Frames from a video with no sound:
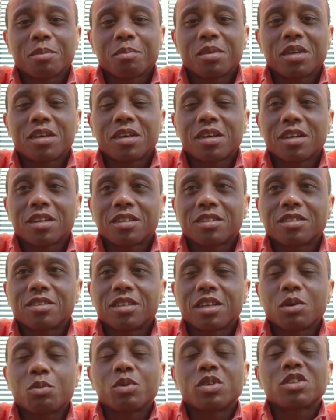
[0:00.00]

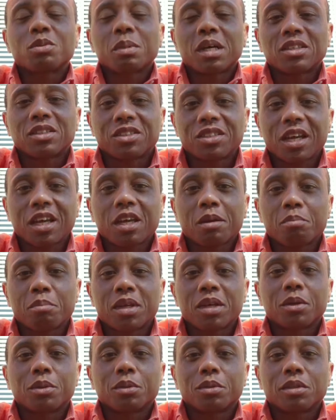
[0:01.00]
because it was my second
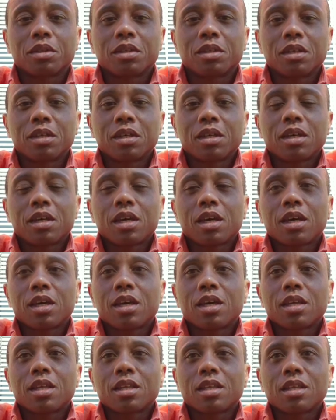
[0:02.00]
build.
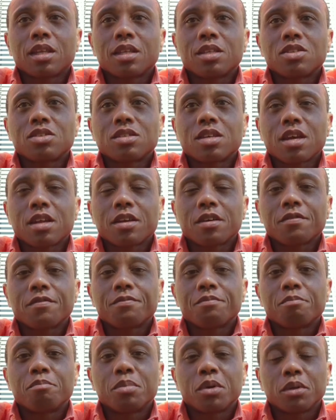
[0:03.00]
And instead
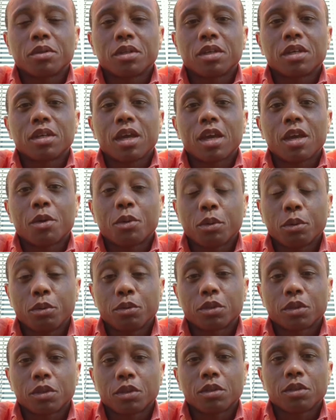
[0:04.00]
of building a
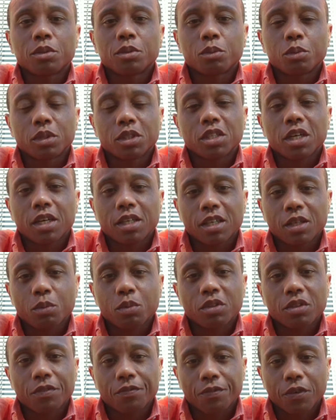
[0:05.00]
cruiser, which I did
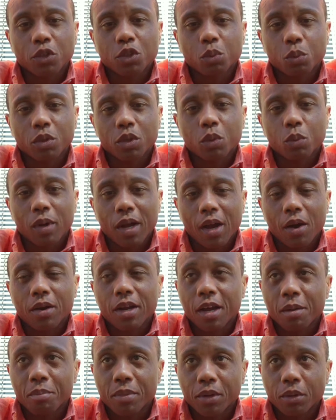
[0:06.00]
with the first one
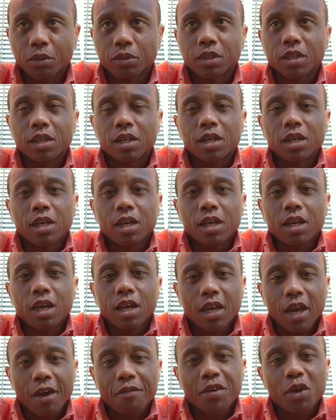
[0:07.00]
around, I built
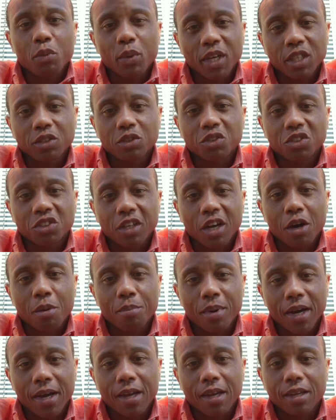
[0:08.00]
a cafe racer style
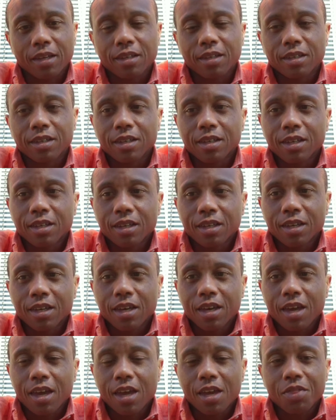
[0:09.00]
bike.
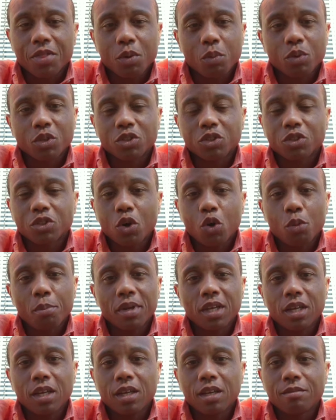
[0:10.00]
And there was so
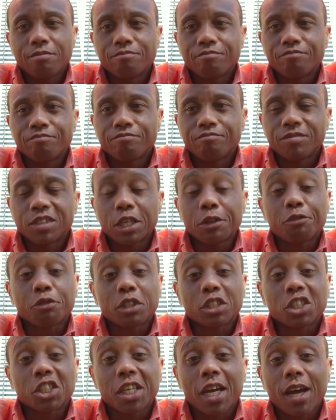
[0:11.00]
many
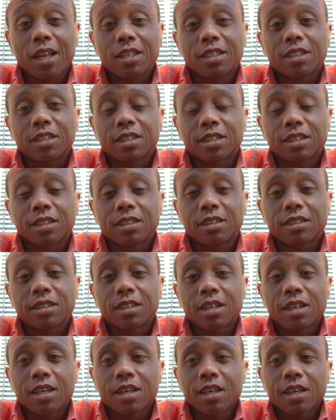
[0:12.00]
different challenges
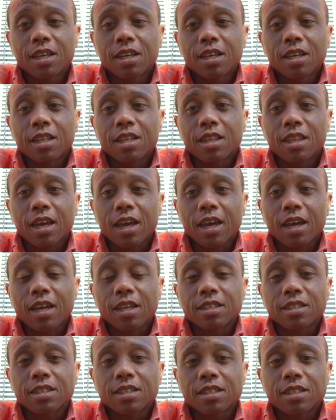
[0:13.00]

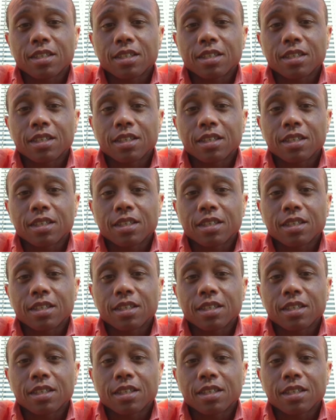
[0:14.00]
that